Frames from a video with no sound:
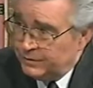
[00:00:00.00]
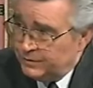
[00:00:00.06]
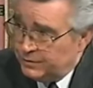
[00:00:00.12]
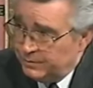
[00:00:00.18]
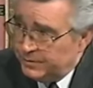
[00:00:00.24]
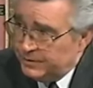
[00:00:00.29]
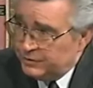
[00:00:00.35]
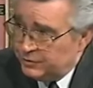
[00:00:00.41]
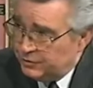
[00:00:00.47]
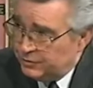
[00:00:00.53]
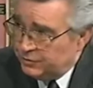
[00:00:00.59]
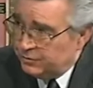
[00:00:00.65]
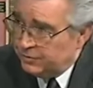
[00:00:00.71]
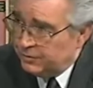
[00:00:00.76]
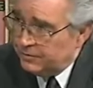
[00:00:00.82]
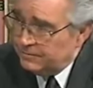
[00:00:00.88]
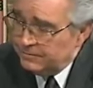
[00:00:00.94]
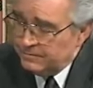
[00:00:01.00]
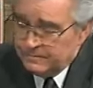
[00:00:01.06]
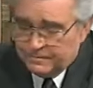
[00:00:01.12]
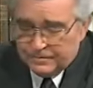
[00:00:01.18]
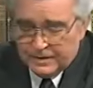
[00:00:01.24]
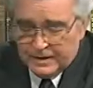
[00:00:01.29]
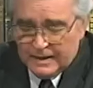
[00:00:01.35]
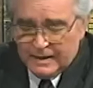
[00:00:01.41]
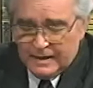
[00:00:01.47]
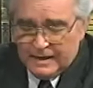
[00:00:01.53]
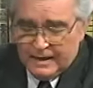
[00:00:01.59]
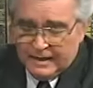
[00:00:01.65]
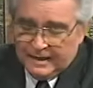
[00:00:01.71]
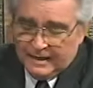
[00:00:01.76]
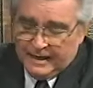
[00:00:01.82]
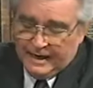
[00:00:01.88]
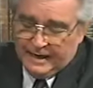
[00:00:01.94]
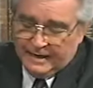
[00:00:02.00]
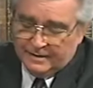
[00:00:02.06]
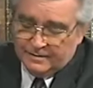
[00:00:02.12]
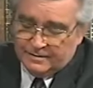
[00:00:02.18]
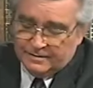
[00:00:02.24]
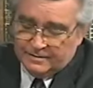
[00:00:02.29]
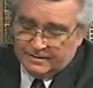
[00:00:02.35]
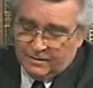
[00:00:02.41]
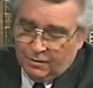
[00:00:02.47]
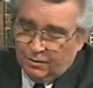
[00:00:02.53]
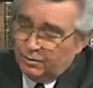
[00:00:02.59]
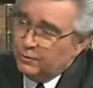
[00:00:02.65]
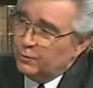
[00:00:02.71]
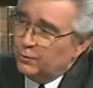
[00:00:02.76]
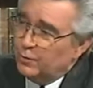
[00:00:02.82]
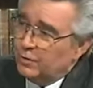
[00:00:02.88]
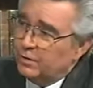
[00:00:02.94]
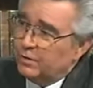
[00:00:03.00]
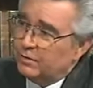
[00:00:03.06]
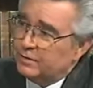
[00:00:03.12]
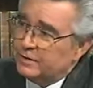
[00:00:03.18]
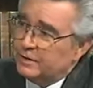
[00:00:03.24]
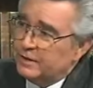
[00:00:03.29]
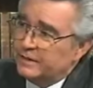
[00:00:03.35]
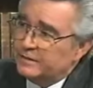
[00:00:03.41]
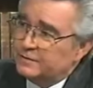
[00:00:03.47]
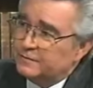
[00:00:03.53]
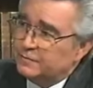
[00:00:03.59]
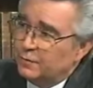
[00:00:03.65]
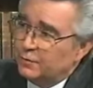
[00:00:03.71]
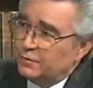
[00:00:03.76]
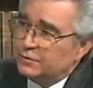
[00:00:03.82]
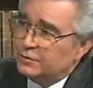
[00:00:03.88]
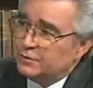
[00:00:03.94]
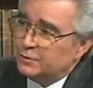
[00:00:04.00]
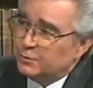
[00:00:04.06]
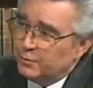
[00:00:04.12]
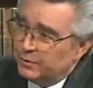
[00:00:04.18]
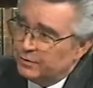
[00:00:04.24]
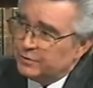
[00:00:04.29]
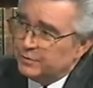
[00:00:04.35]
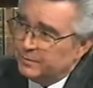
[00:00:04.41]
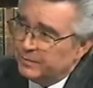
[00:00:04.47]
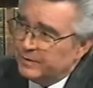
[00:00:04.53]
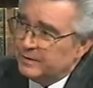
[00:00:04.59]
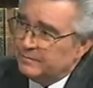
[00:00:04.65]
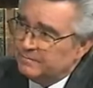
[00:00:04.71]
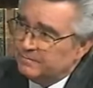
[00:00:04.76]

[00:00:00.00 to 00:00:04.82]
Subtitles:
to be sure, and all the world is forced to worship it.